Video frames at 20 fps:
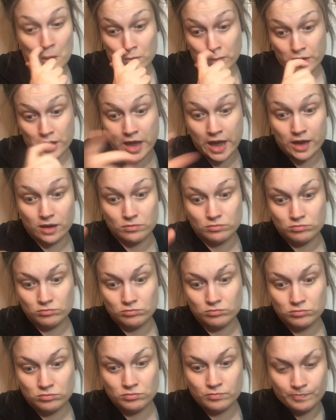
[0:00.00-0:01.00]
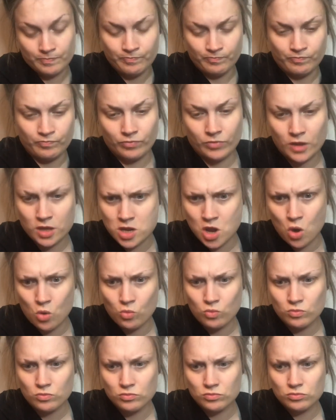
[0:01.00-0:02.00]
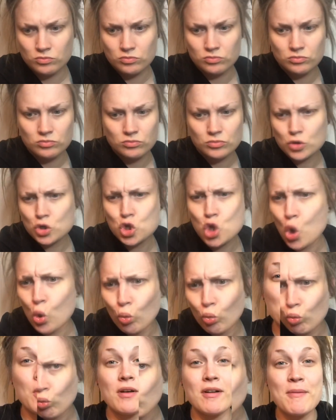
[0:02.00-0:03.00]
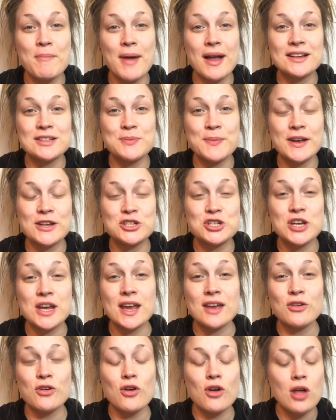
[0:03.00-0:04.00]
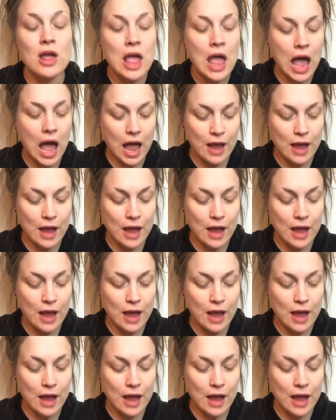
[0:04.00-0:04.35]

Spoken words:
Hey, no. Hey everybody, welcome back to my channel.